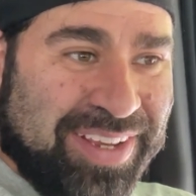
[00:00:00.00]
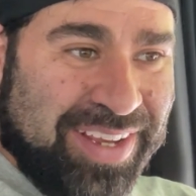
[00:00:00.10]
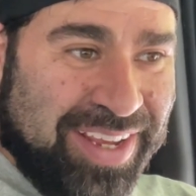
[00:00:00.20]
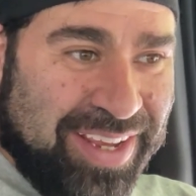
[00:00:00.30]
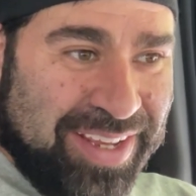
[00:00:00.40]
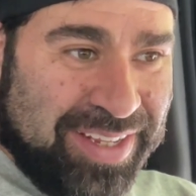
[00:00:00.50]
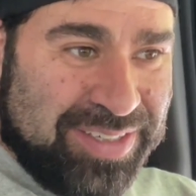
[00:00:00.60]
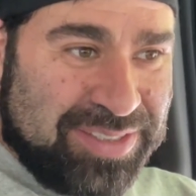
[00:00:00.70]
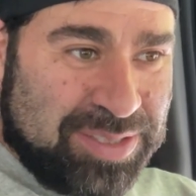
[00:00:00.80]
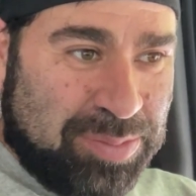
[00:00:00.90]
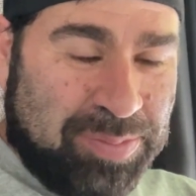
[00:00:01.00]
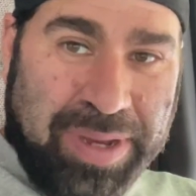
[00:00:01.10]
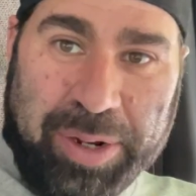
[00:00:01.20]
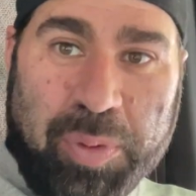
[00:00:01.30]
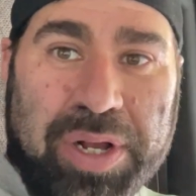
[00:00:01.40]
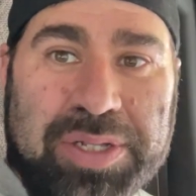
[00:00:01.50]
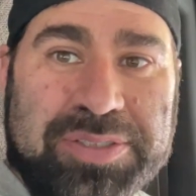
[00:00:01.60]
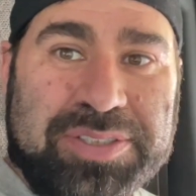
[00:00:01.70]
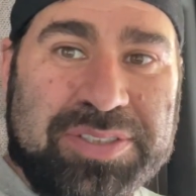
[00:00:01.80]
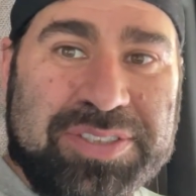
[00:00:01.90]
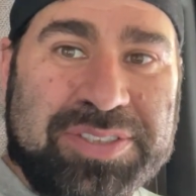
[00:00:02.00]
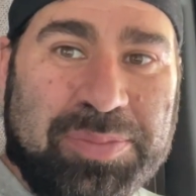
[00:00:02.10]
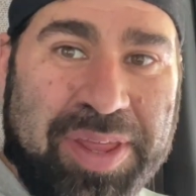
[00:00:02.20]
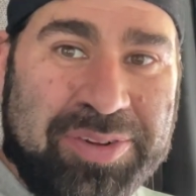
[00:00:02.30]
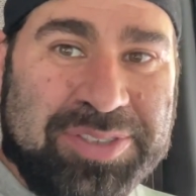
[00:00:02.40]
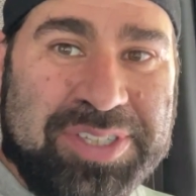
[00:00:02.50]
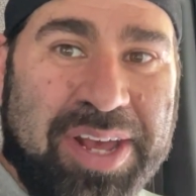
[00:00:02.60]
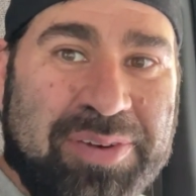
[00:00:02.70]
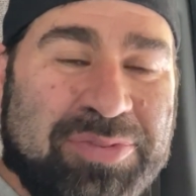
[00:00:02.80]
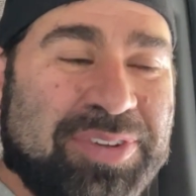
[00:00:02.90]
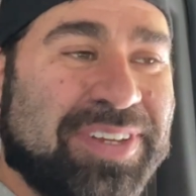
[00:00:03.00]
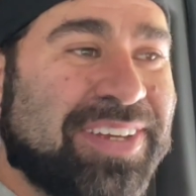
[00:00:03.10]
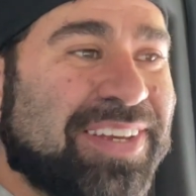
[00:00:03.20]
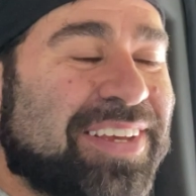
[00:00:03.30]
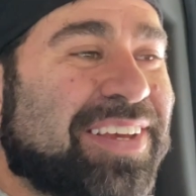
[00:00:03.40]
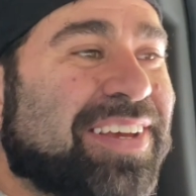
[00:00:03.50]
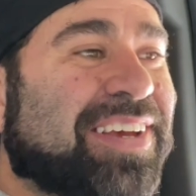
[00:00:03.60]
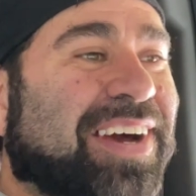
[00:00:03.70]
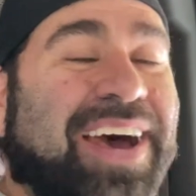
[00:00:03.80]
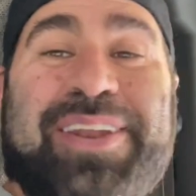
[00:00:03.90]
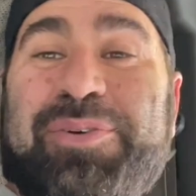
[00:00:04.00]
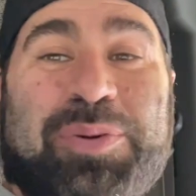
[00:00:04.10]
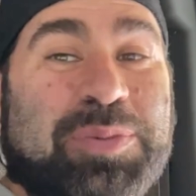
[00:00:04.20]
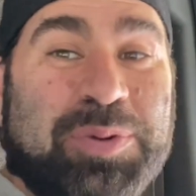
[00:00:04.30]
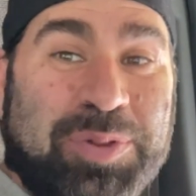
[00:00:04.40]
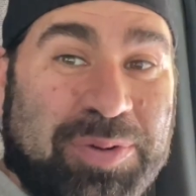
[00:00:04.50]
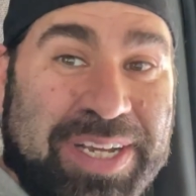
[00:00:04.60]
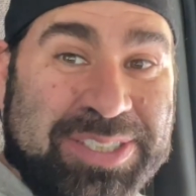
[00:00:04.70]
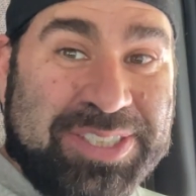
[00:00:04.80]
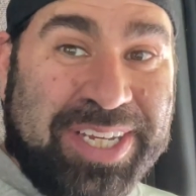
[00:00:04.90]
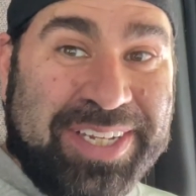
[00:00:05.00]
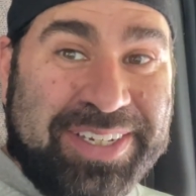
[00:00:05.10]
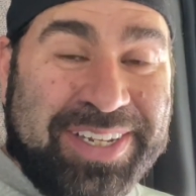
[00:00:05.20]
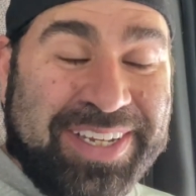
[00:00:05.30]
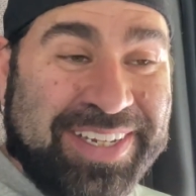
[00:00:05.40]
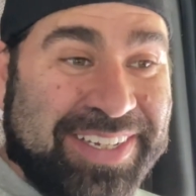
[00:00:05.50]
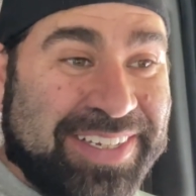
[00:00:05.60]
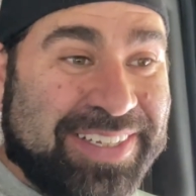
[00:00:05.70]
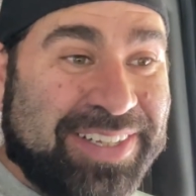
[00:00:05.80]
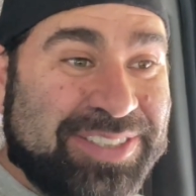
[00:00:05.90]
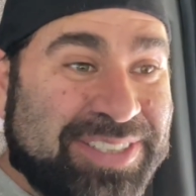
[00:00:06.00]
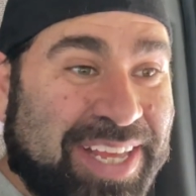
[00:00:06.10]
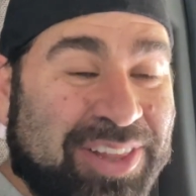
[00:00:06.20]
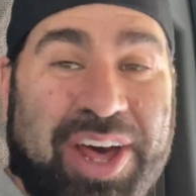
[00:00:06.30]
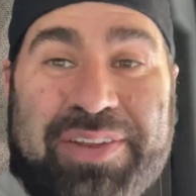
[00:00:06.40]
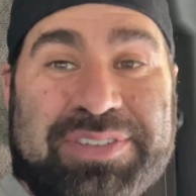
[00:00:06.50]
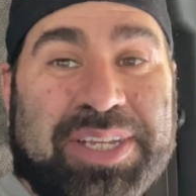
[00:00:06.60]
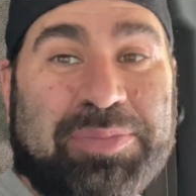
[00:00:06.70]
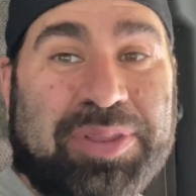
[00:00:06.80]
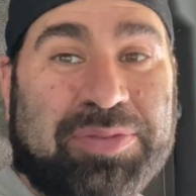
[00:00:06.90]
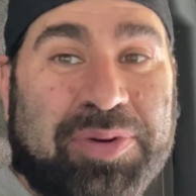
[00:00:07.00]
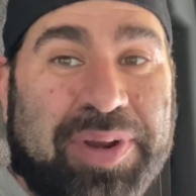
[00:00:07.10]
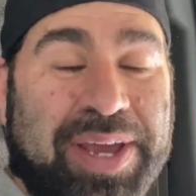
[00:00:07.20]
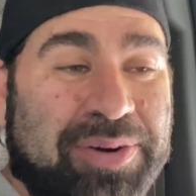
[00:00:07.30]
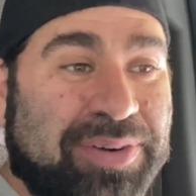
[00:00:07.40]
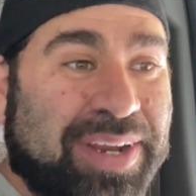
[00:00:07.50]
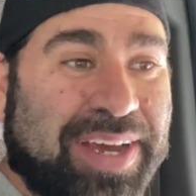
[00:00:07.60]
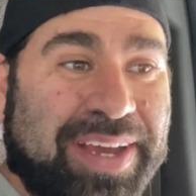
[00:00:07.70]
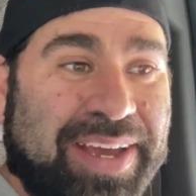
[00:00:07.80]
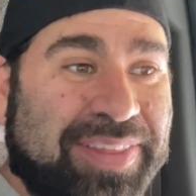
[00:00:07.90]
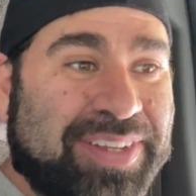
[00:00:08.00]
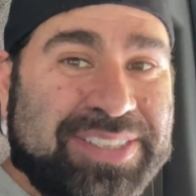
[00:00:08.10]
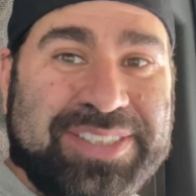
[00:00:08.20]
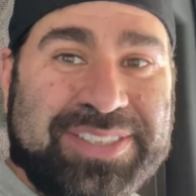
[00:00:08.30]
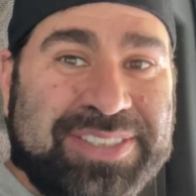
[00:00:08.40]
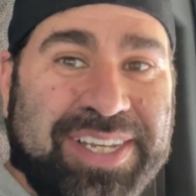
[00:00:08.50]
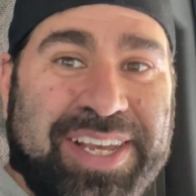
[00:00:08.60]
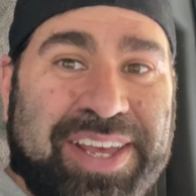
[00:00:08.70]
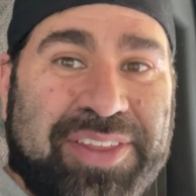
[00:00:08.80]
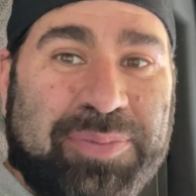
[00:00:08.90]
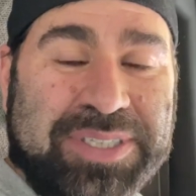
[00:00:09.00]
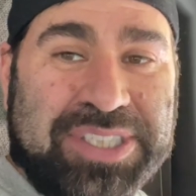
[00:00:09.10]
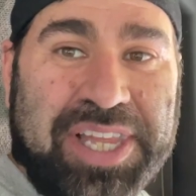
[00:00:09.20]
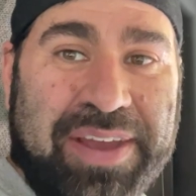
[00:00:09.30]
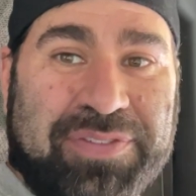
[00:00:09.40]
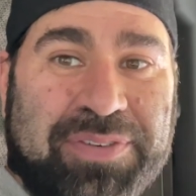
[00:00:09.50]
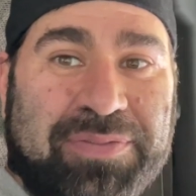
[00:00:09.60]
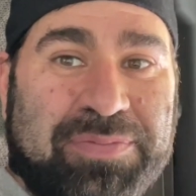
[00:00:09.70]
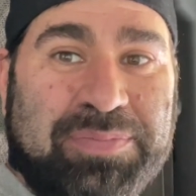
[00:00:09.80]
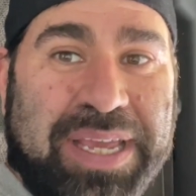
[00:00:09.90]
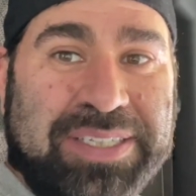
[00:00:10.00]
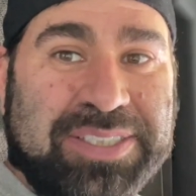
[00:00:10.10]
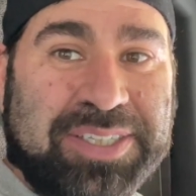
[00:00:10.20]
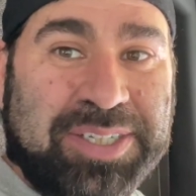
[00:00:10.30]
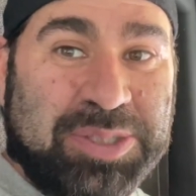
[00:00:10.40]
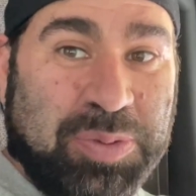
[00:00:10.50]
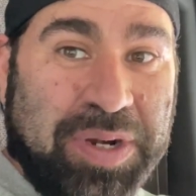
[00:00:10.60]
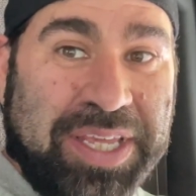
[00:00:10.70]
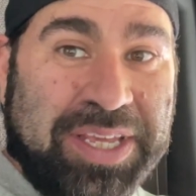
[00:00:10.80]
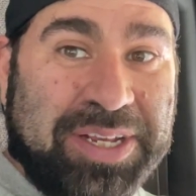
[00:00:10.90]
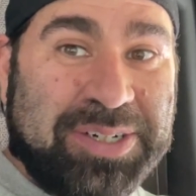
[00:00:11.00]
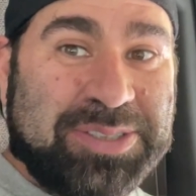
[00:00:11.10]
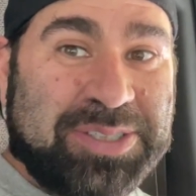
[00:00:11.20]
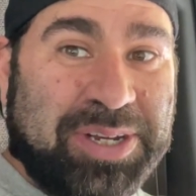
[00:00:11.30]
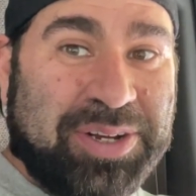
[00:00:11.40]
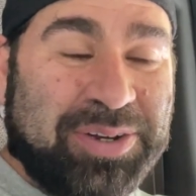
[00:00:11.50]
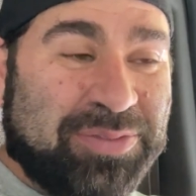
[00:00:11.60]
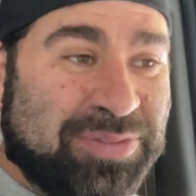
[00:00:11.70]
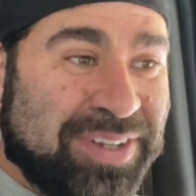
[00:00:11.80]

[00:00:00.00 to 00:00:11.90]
And some my quilts and some other stuff. I don't know what I'm doing with the rest yet. A lot of it's gonna be thrown out. This is what's left of basically 20 years of